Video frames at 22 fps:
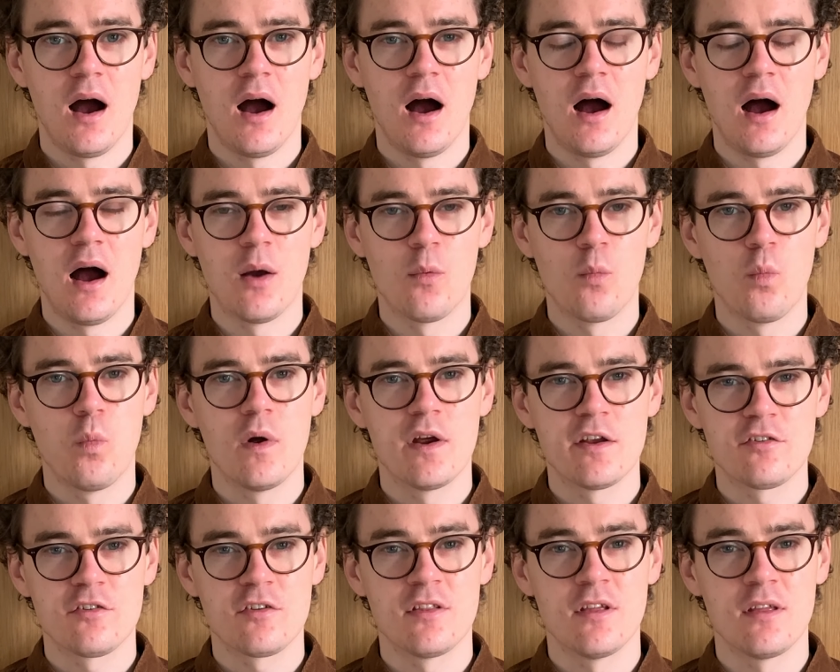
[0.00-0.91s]
I
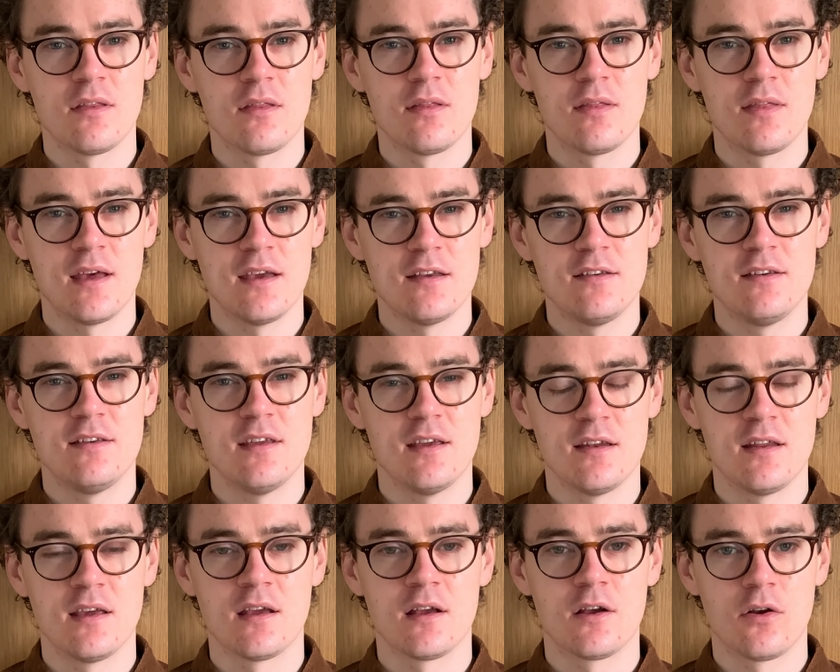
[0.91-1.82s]
wish that they
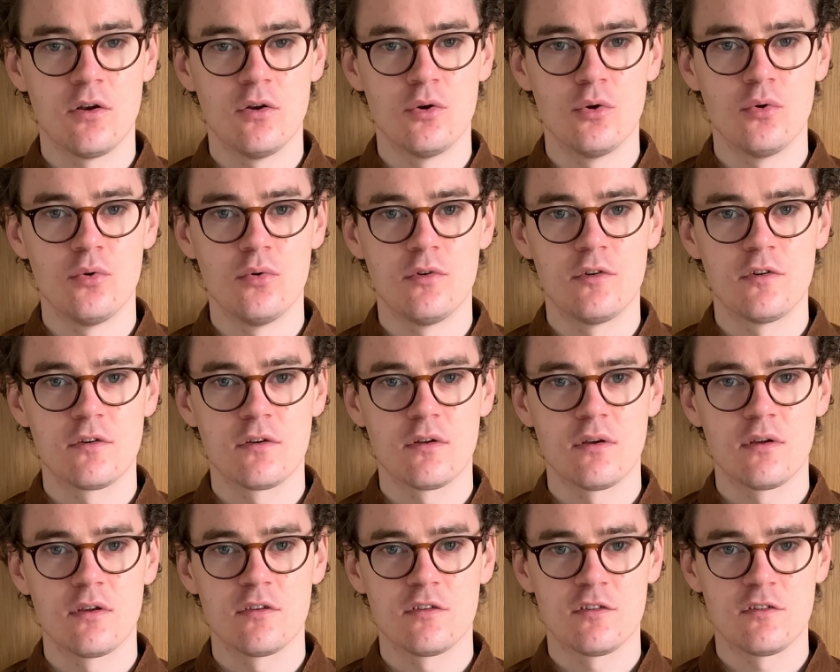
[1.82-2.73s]
did include
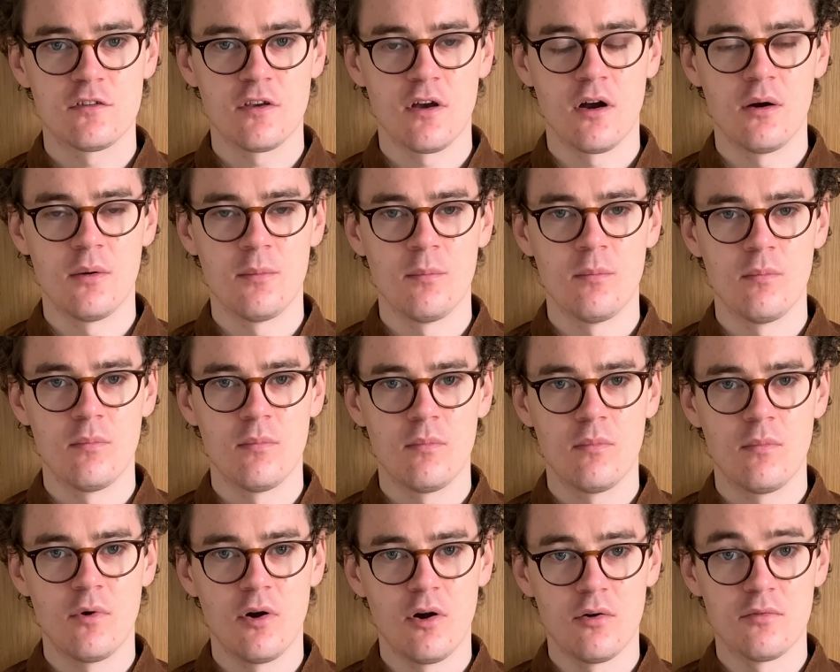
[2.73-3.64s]

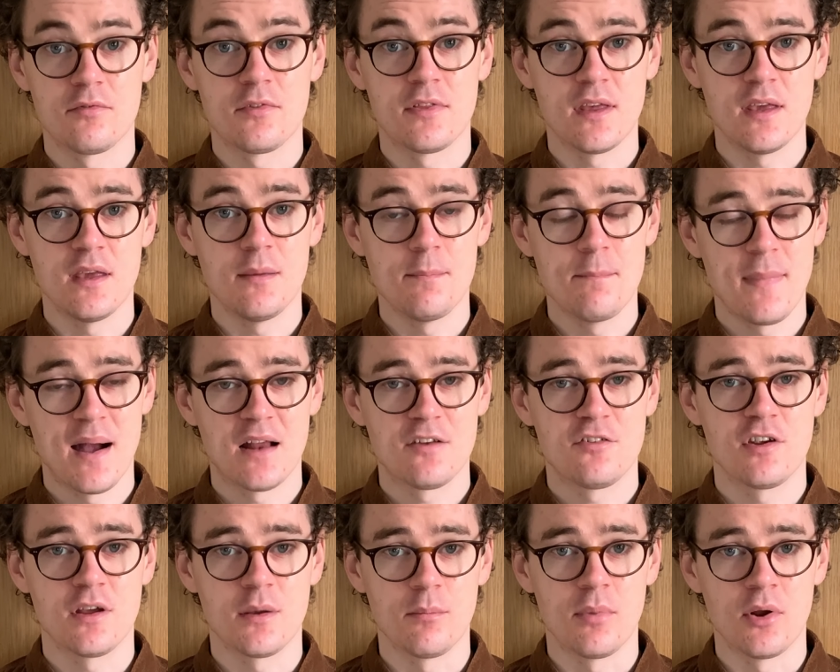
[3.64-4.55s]
some of the
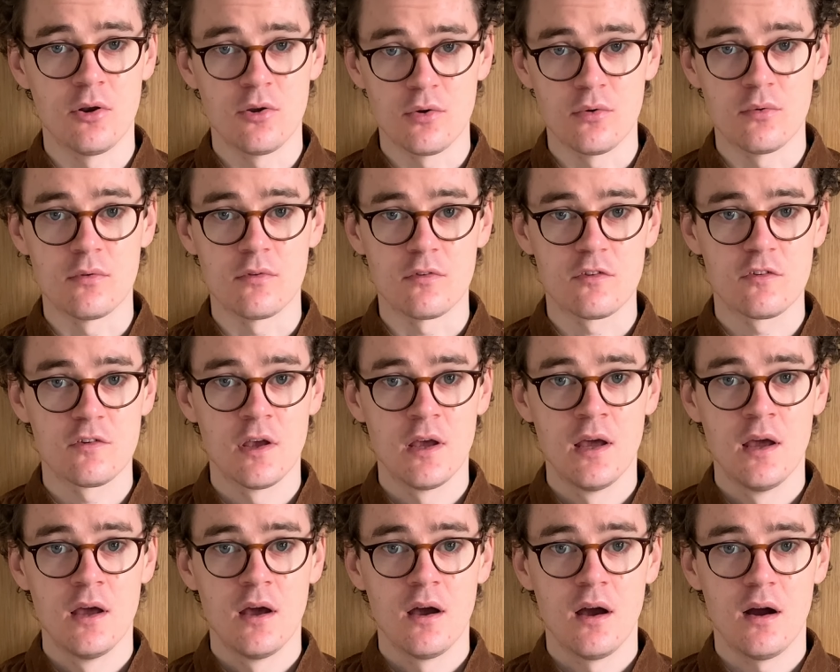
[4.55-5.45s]
matching balloons.
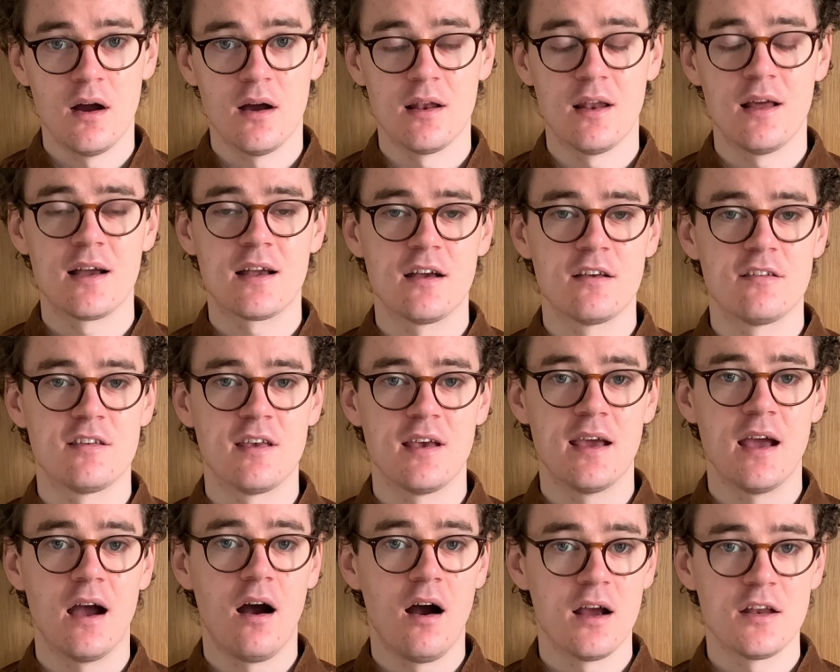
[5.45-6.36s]
Like I
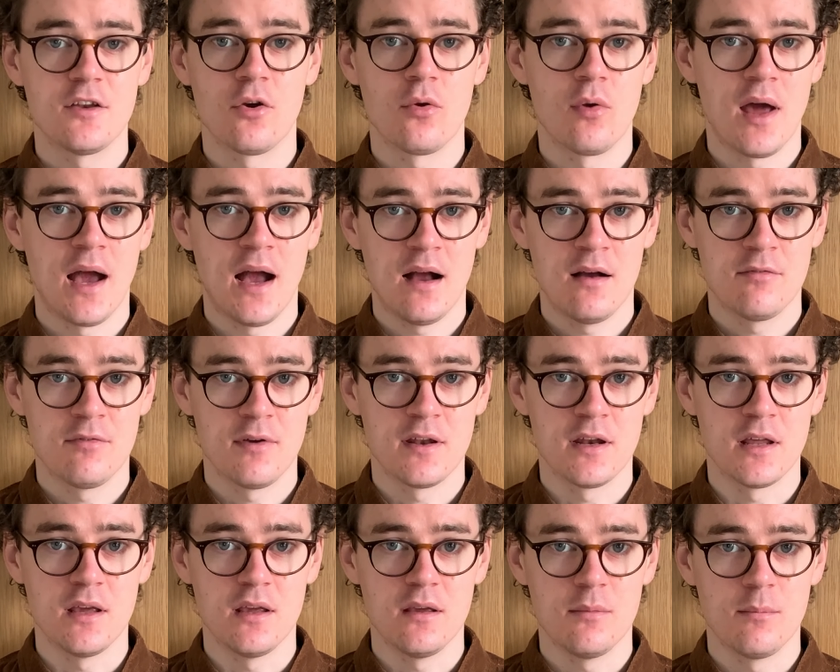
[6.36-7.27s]
say, I don't have
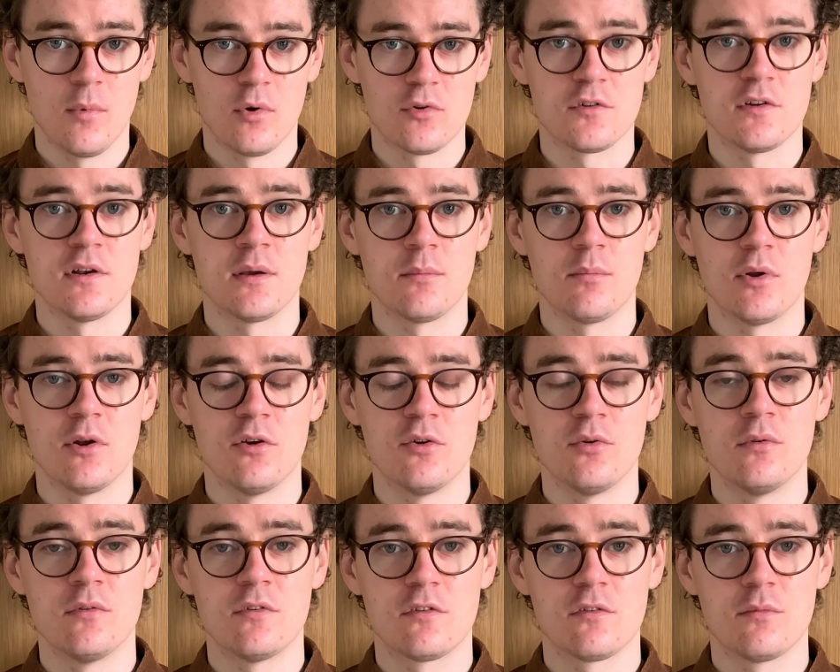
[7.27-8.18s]
any modeling
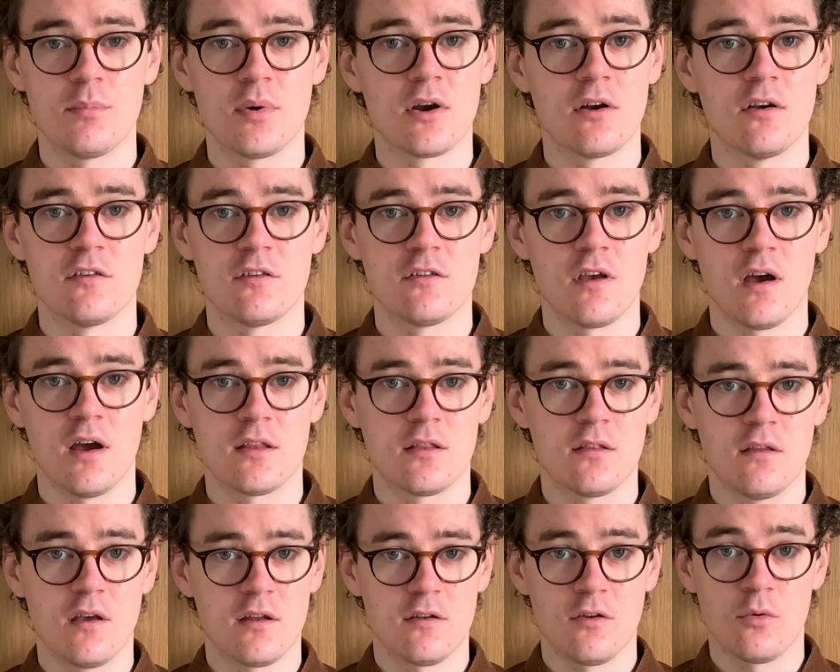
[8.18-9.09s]
balloons because
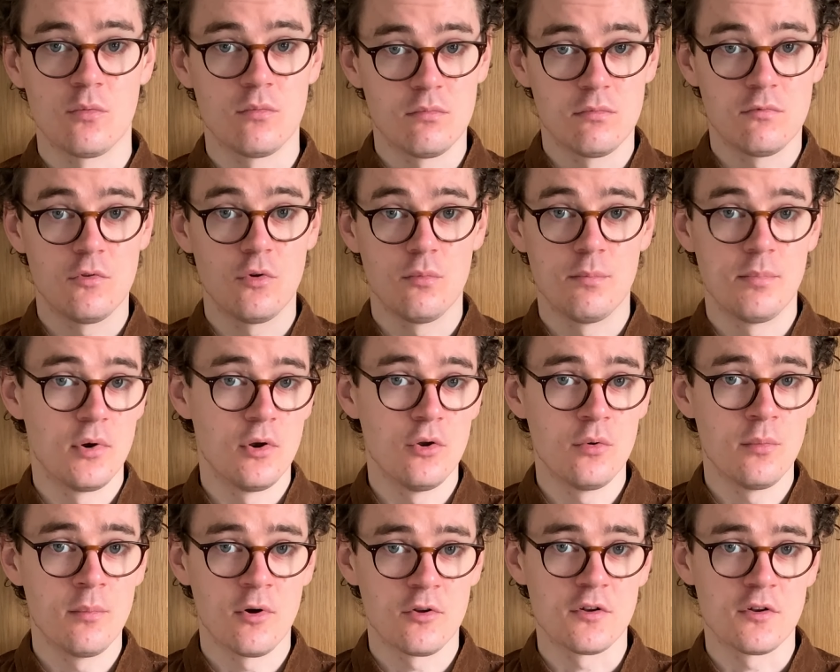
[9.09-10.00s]
I don't do
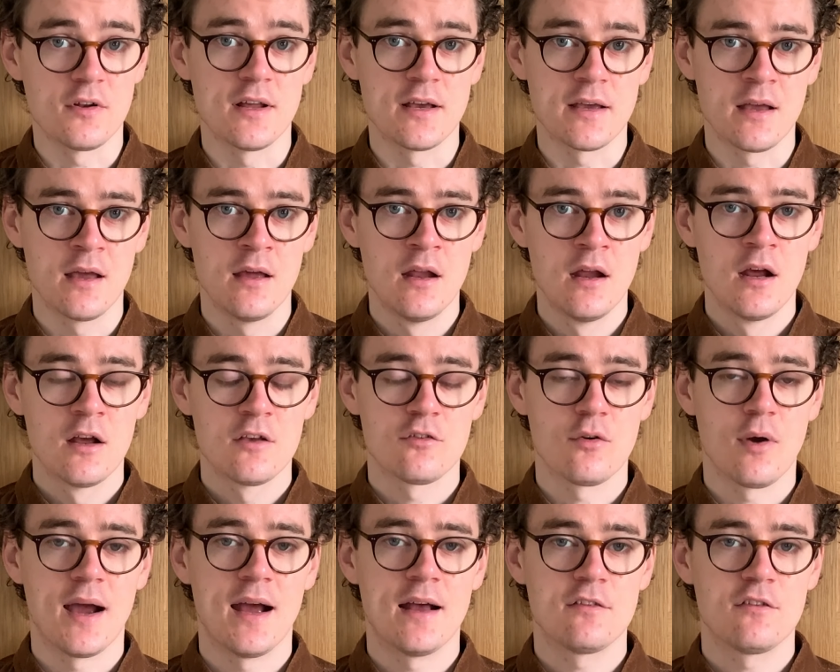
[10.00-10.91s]
balloon modeling. So
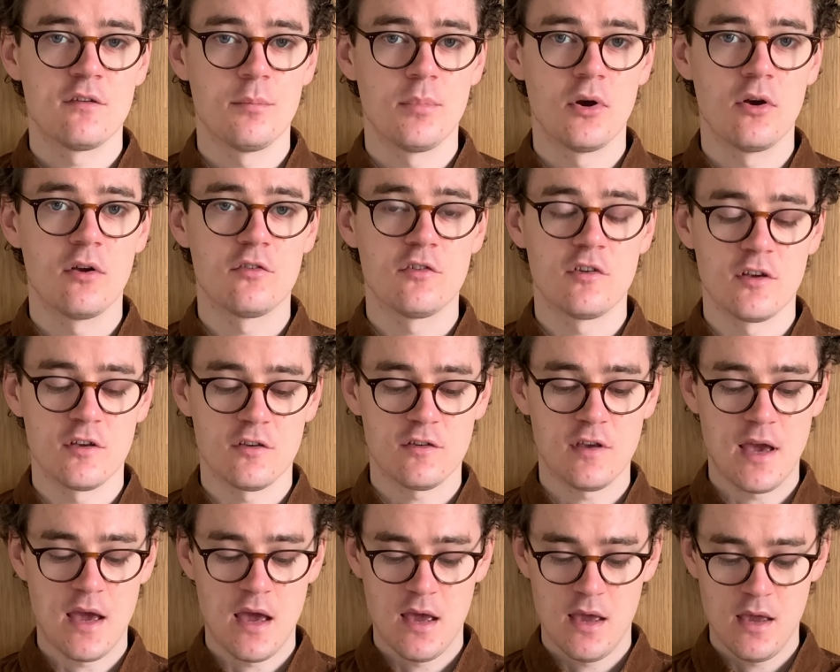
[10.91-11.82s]
I had to purchase
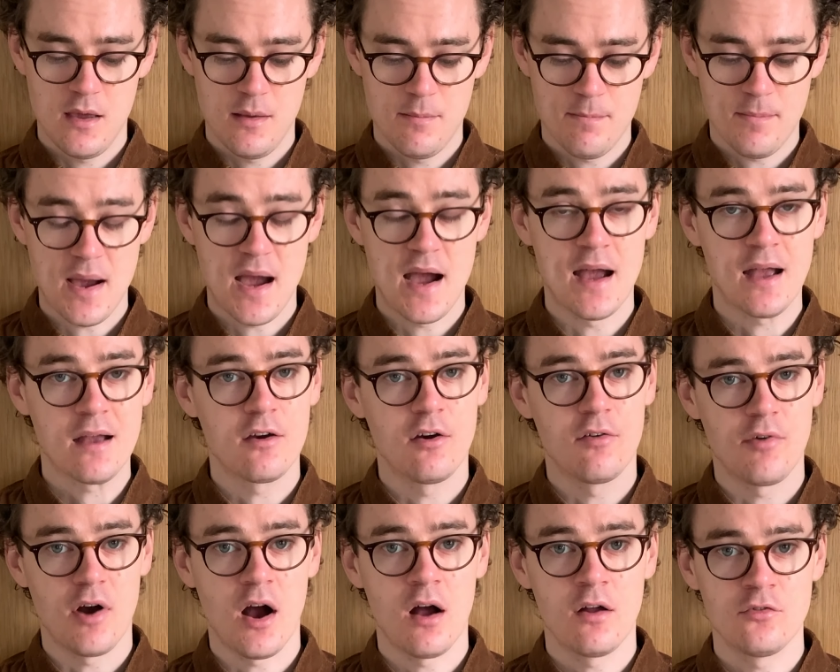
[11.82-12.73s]
a bag of
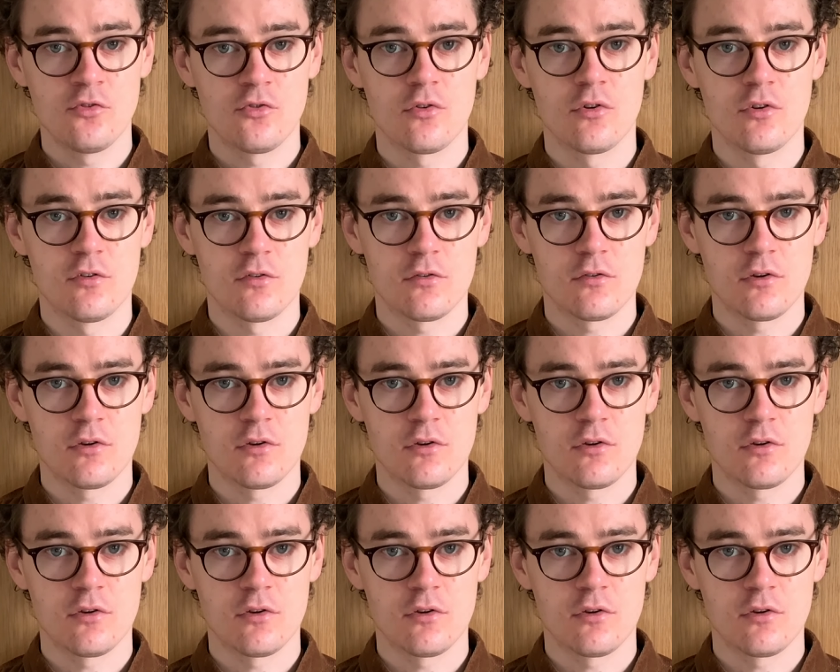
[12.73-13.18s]
100